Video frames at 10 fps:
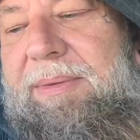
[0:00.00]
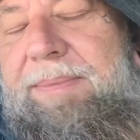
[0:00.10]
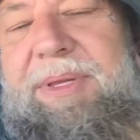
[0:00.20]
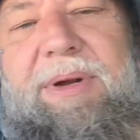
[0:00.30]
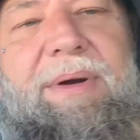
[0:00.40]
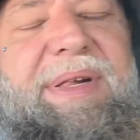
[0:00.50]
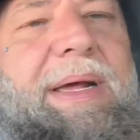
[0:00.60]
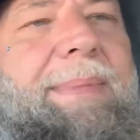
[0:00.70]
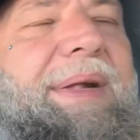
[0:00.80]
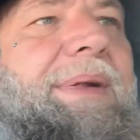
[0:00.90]
But there is
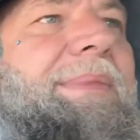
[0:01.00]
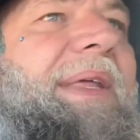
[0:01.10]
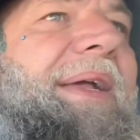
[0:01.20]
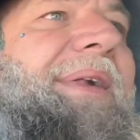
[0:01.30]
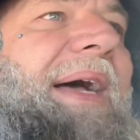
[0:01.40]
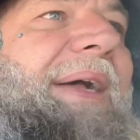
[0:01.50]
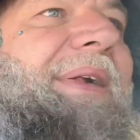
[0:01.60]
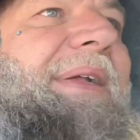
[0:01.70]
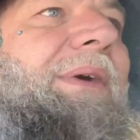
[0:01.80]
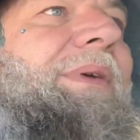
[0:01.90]
going to be some things I
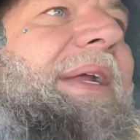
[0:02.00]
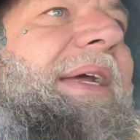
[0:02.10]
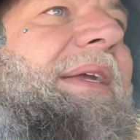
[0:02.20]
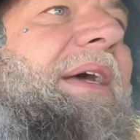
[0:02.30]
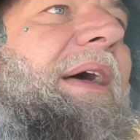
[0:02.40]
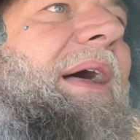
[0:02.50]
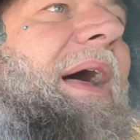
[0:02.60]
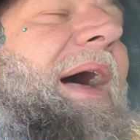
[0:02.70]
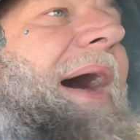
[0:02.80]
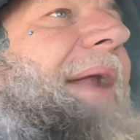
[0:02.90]
still need.
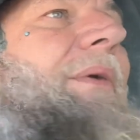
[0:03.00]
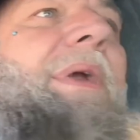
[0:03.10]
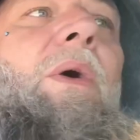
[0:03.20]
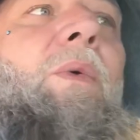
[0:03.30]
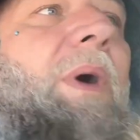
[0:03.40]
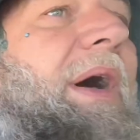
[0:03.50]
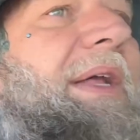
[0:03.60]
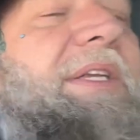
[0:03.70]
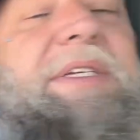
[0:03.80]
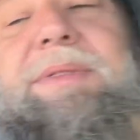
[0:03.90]
I don't know
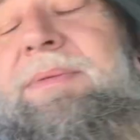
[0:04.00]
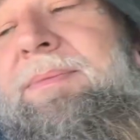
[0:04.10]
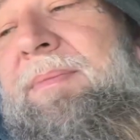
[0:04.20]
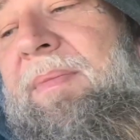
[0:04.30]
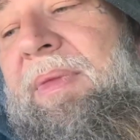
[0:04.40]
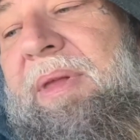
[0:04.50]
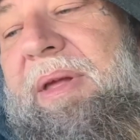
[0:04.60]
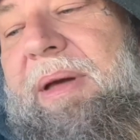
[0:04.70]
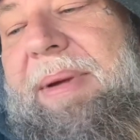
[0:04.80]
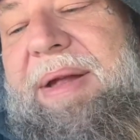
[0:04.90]
what.
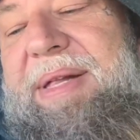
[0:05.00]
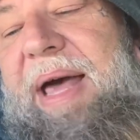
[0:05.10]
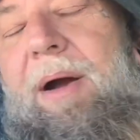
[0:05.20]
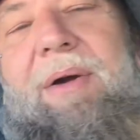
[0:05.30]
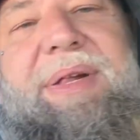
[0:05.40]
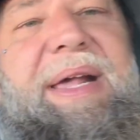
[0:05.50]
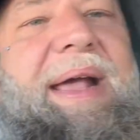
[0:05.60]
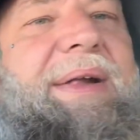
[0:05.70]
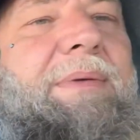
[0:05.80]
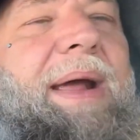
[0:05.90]
I mean, it's got
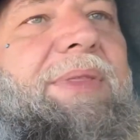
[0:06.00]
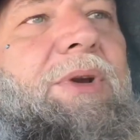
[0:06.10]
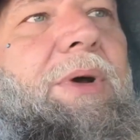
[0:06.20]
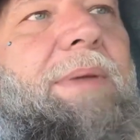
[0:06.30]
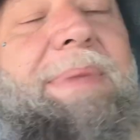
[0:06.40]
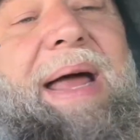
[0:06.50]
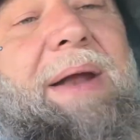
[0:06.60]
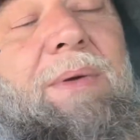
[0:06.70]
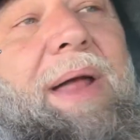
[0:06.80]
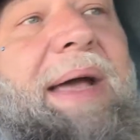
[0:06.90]
RCAs ran through it, but I
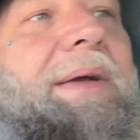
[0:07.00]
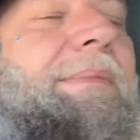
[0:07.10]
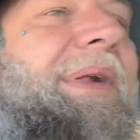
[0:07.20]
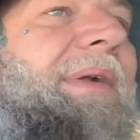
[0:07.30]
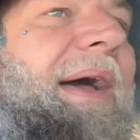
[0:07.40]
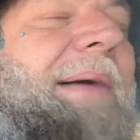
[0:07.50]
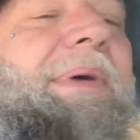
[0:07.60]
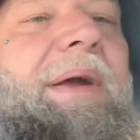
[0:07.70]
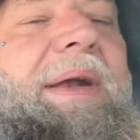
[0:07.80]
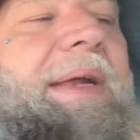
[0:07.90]
don't like them. So I am
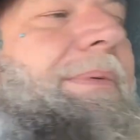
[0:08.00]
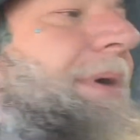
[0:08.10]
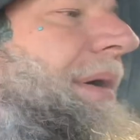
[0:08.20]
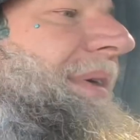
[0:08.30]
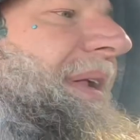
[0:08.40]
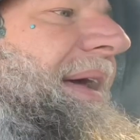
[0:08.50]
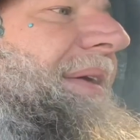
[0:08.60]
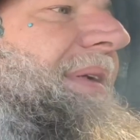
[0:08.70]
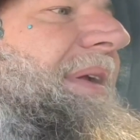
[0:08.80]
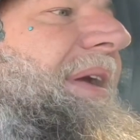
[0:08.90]
going to need to put
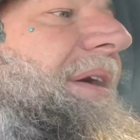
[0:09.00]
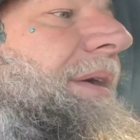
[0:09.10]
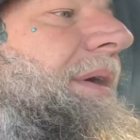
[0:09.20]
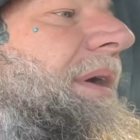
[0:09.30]
RCAs in here.